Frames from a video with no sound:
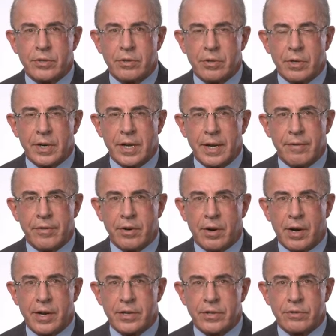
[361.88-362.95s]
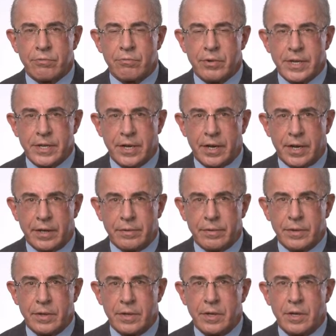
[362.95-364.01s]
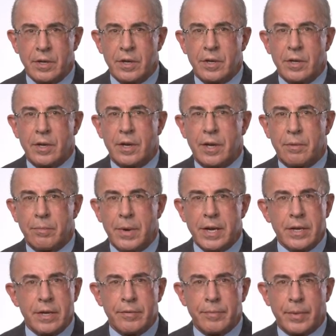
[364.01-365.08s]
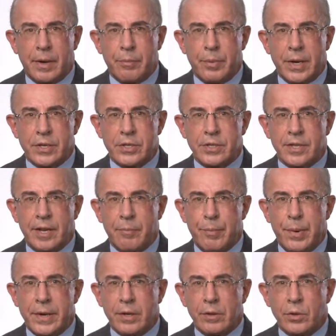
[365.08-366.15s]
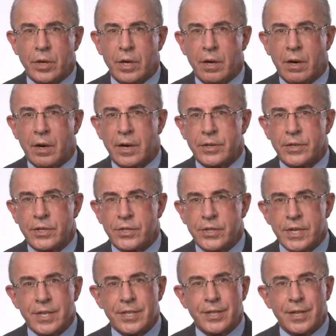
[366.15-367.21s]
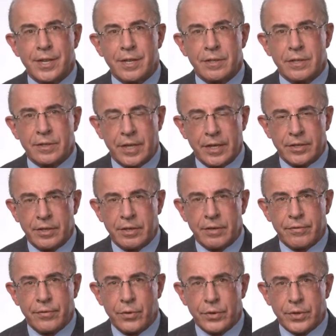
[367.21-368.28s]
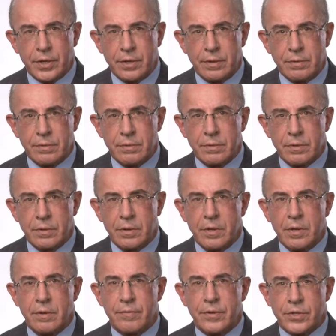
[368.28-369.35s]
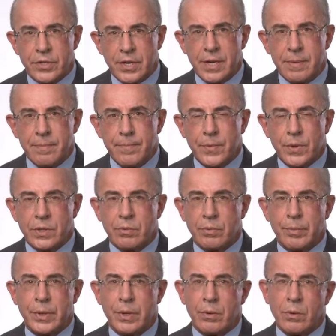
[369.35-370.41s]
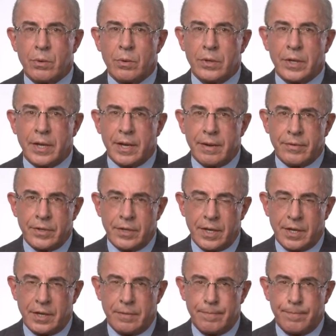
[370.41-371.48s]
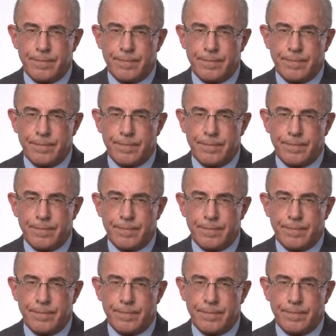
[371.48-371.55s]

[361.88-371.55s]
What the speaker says: do not have their eyes redone, and many of my patients have better looking eyes at 60 than they did at 40. For some, this will be all they ever need.